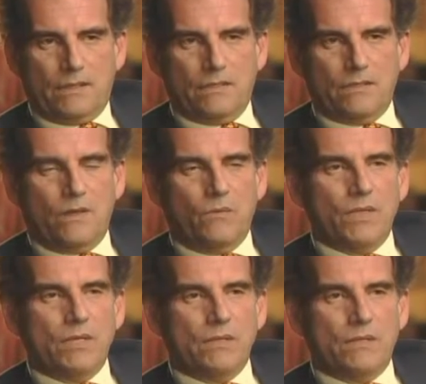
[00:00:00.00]

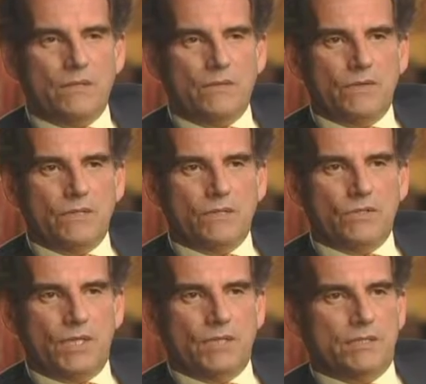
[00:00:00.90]
Darwinian theory
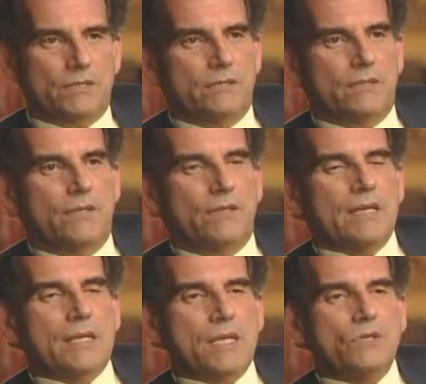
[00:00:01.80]
suggests that
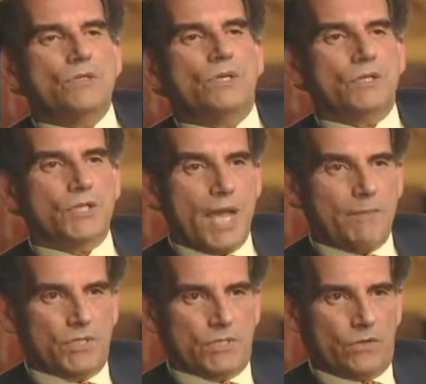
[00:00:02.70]
each such
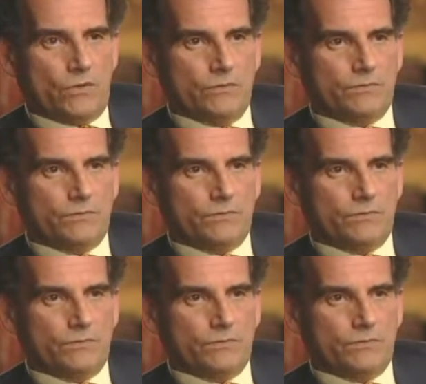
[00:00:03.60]
episode,